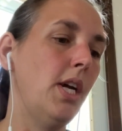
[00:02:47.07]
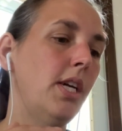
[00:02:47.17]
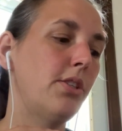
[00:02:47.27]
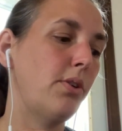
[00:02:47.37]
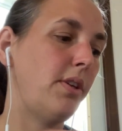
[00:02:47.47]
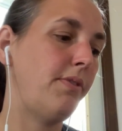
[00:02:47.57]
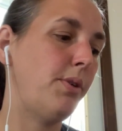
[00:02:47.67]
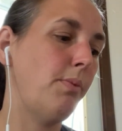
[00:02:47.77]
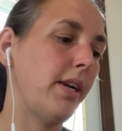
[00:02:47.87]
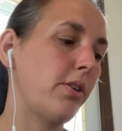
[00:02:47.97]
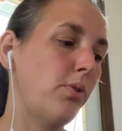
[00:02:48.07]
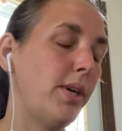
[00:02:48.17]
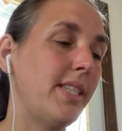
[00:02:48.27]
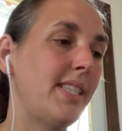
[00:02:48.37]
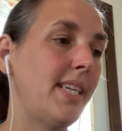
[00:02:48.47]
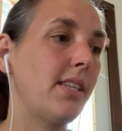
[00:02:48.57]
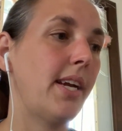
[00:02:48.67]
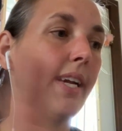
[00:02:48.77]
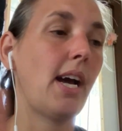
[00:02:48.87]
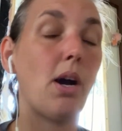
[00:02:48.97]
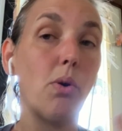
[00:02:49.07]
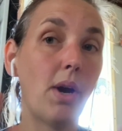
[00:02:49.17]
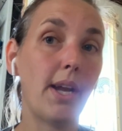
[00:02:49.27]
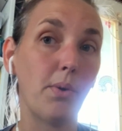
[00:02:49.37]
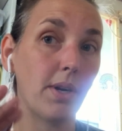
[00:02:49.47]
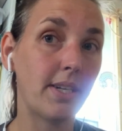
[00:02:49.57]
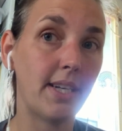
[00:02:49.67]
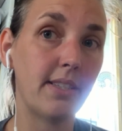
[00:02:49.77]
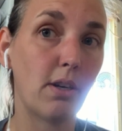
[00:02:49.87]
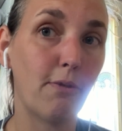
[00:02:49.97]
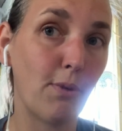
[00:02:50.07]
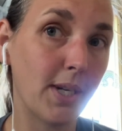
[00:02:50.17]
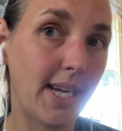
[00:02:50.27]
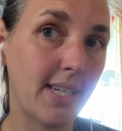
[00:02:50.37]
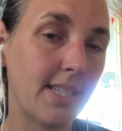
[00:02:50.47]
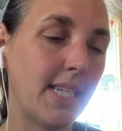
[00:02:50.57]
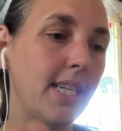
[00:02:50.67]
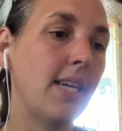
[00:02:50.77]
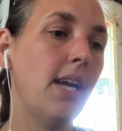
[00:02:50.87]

So if you want to go and see like how I organize our forecasting,